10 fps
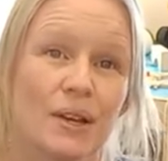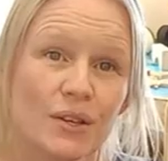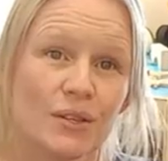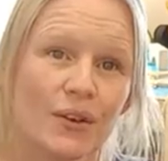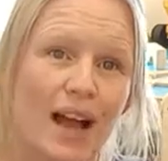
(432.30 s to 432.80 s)

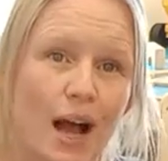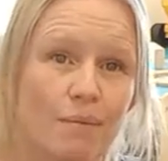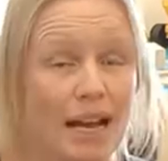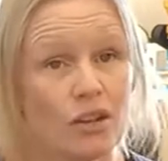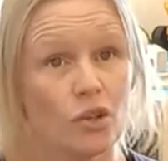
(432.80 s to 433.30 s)
So come
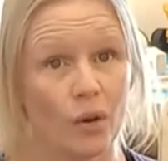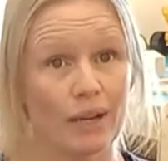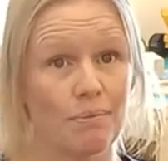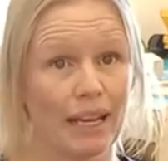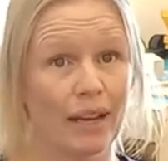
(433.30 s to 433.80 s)
and
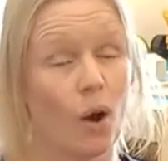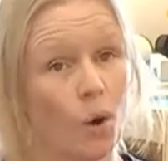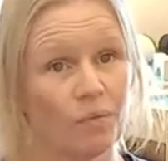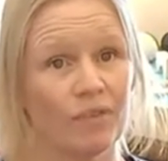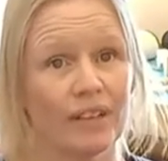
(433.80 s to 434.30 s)
join me.
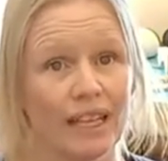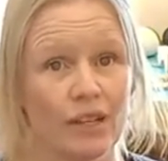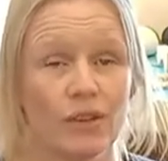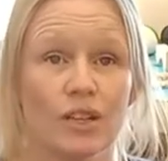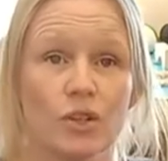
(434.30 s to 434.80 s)
Hopefully
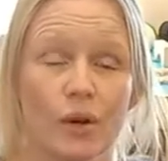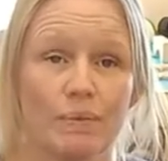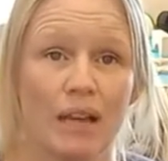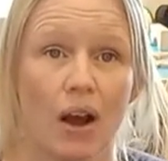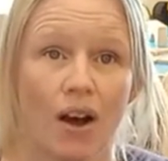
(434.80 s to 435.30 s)
you can join
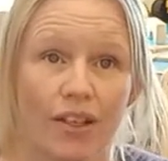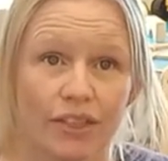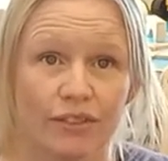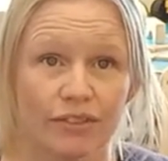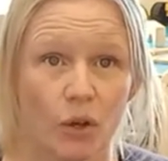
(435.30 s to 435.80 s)
me on
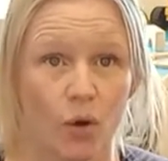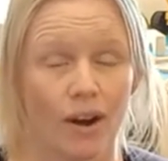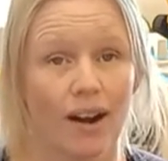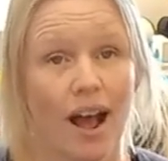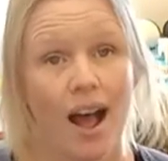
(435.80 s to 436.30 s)
the
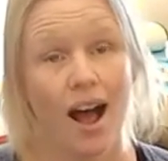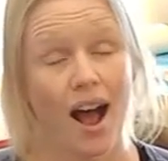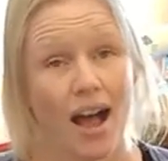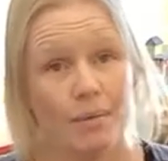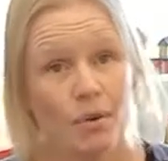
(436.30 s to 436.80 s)
floor.
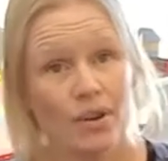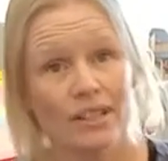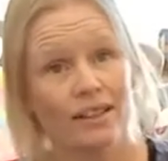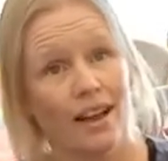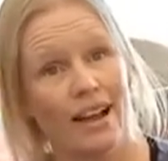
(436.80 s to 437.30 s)
I'm going
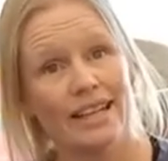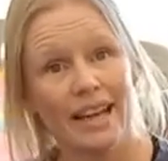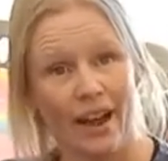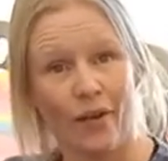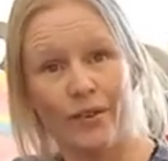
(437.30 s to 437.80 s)
to lie
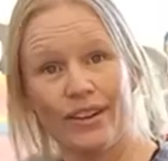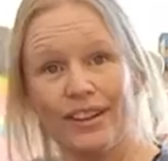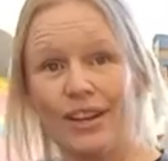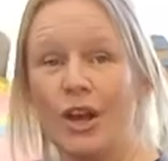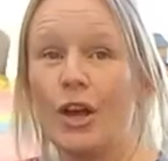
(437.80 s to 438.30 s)
down.
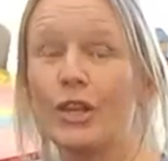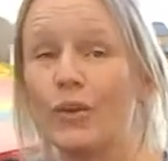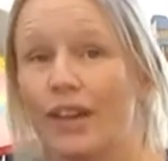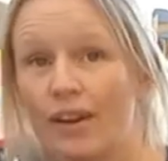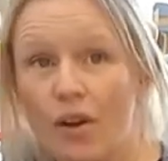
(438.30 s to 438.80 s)

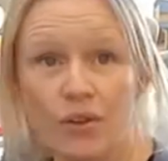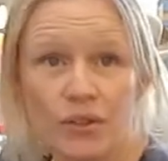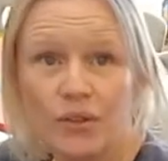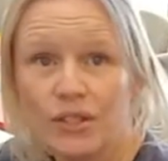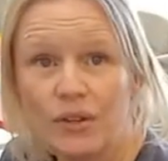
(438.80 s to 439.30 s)
You can
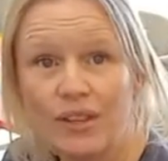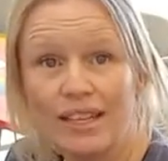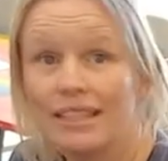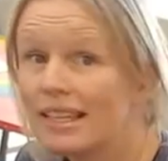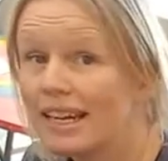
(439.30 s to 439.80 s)
also do
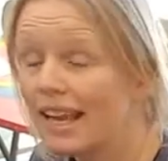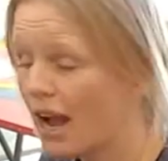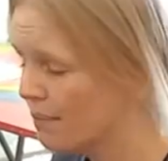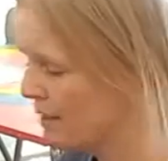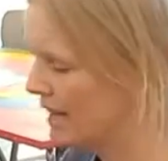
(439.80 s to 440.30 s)
this sitting
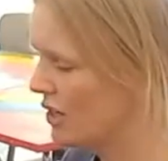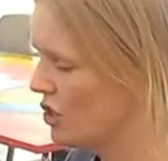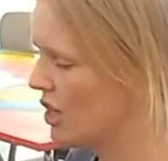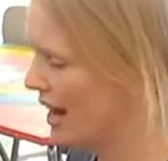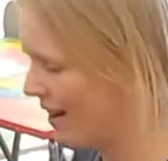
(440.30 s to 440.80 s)
up in a
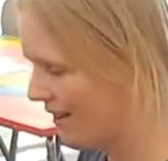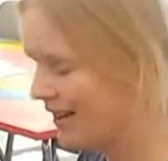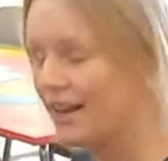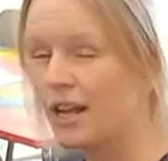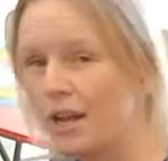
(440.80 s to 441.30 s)
chair,
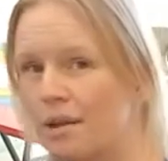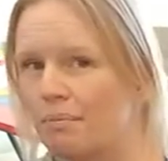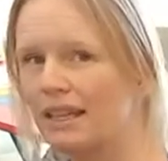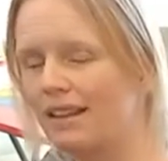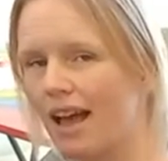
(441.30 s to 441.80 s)

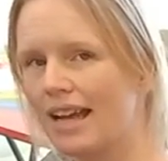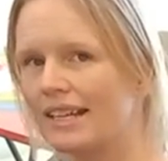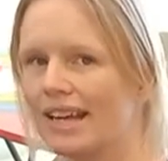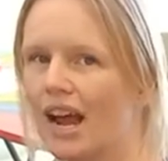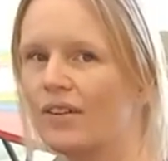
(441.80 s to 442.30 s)
but
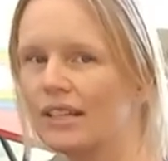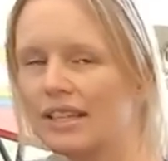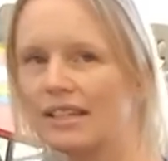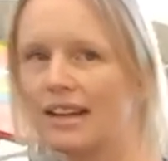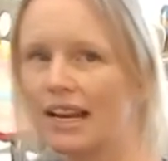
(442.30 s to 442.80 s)
lying down is
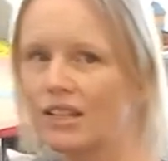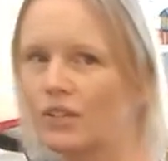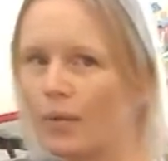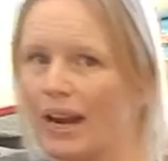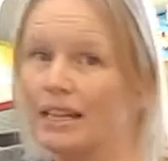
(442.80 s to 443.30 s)
a
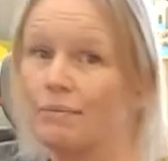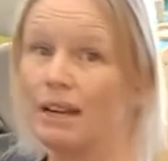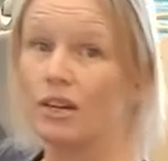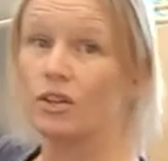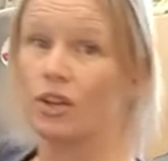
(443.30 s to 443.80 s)
nice way to
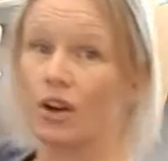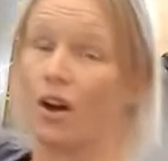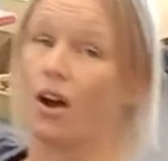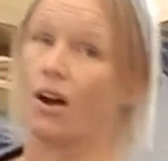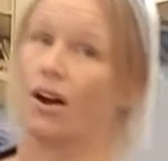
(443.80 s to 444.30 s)
make
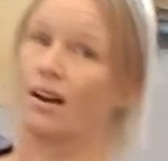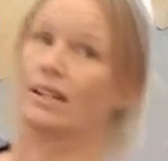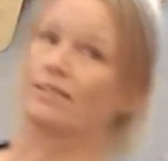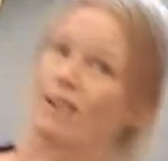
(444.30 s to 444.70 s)
sure all of